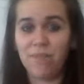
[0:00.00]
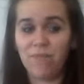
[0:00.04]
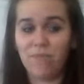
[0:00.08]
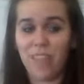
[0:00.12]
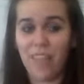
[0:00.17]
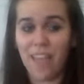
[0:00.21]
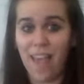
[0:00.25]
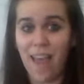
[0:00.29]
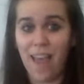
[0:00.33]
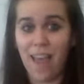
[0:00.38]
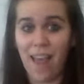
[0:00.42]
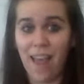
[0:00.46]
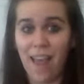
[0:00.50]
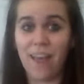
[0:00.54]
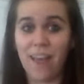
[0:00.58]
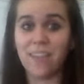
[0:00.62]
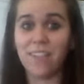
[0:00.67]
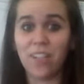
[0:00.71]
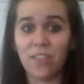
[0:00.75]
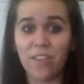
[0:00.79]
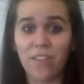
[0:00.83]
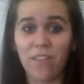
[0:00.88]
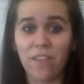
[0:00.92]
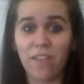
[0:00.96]

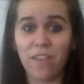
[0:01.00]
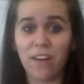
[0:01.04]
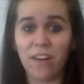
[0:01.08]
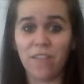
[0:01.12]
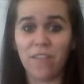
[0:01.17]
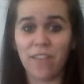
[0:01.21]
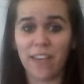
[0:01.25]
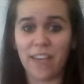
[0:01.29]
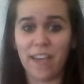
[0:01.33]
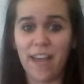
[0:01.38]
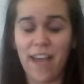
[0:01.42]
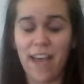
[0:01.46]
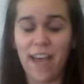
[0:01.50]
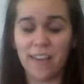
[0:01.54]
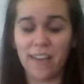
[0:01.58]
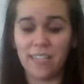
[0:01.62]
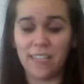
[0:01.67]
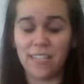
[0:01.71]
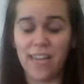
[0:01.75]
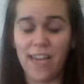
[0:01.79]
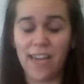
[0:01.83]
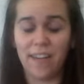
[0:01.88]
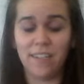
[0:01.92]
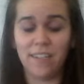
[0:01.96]
they've heard everything I had to
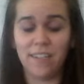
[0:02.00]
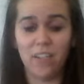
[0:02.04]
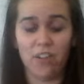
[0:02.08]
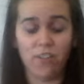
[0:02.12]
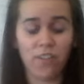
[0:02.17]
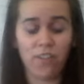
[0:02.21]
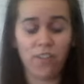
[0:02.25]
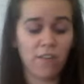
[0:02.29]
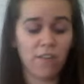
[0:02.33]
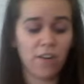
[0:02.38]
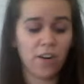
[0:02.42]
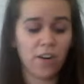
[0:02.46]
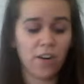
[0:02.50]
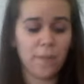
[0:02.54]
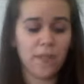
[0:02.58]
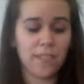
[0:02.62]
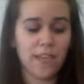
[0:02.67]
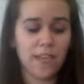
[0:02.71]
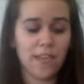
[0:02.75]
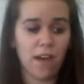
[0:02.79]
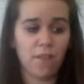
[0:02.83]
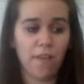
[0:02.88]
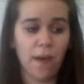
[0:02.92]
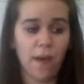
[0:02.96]
say, until they've heard me
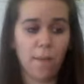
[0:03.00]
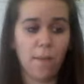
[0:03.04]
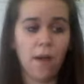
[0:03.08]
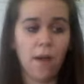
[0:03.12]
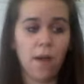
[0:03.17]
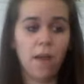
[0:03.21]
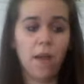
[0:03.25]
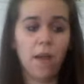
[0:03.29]
tell them